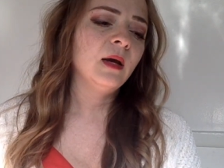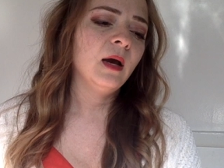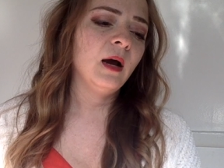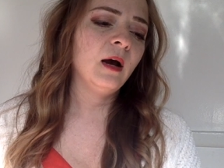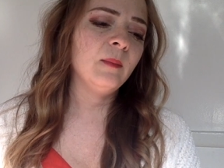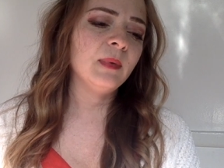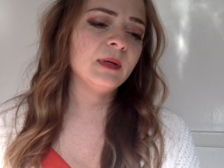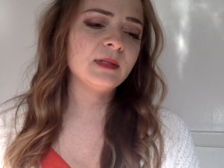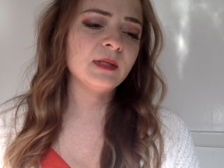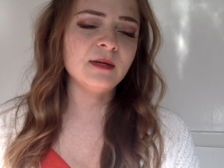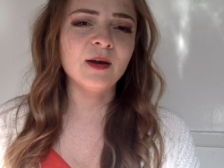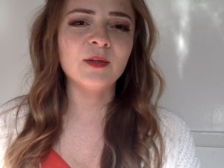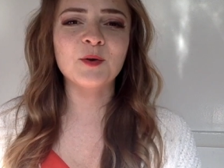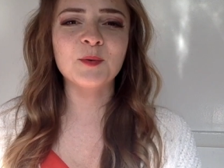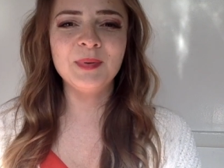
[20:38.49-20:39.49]
Um, that's
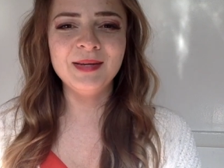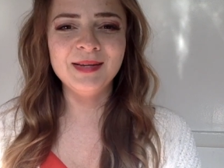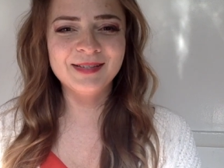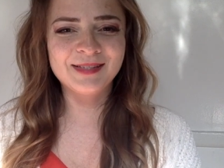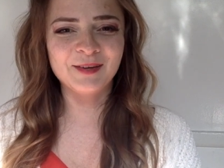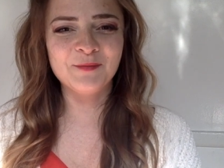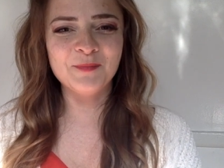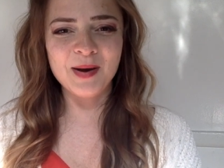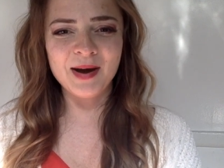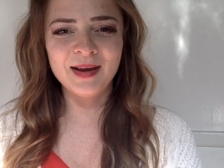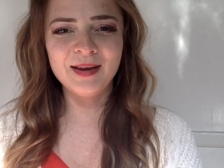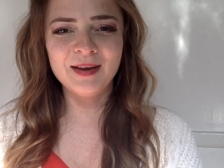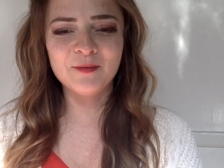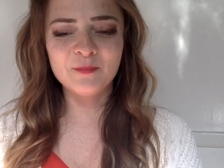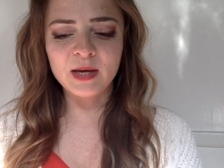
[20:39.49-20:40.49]
another piece of
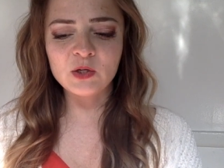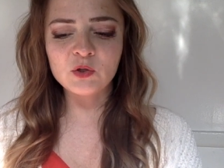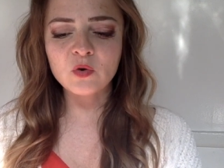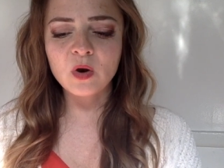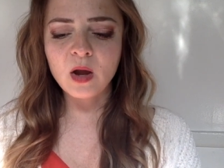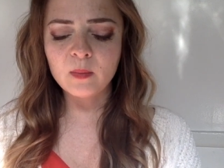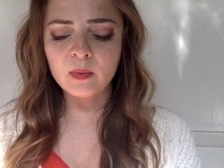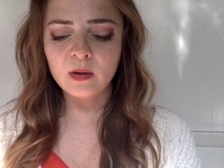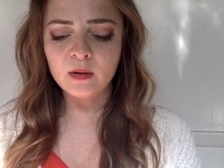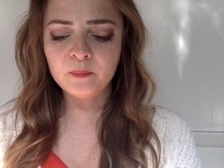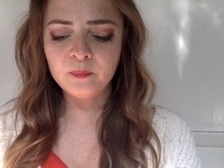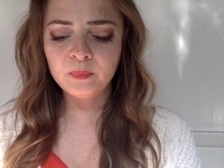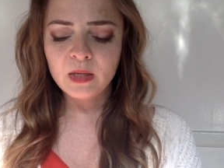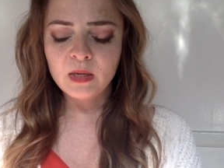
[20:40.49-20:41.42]
my of my trauma.